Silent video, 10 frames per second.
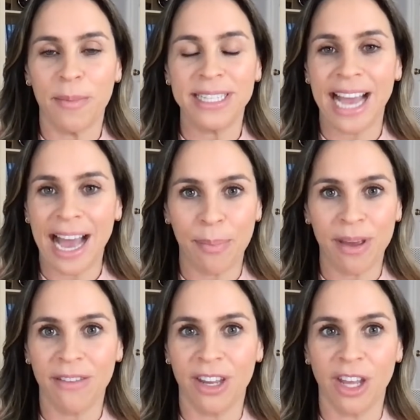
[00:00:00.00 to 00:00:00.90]

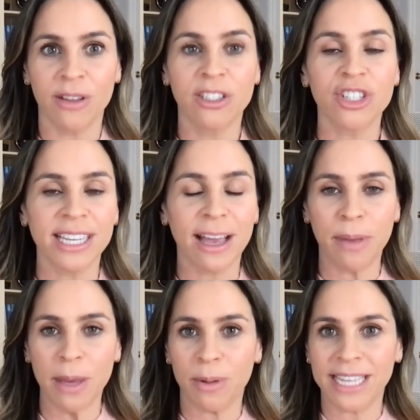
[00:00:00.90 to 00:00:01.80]
tapping videos just to get
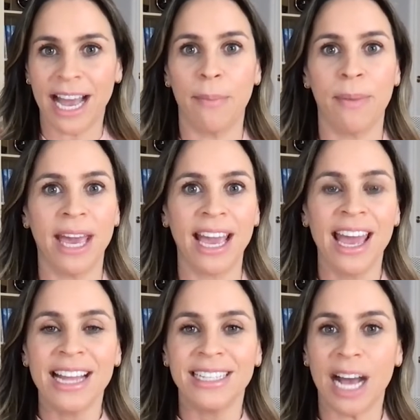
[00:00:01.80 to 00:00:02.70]
people tapping,
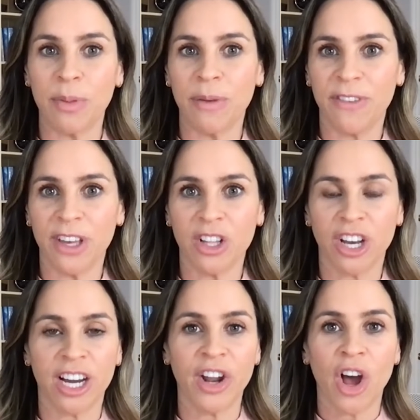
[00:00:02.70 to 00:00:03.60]
to help them feel
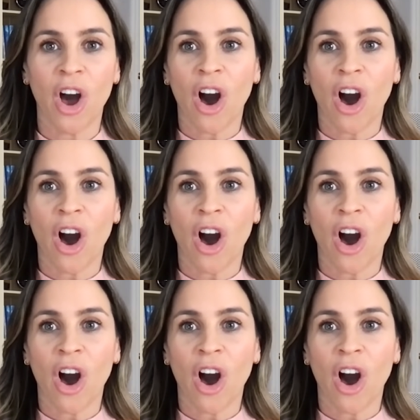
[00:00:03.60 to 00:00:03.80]
good.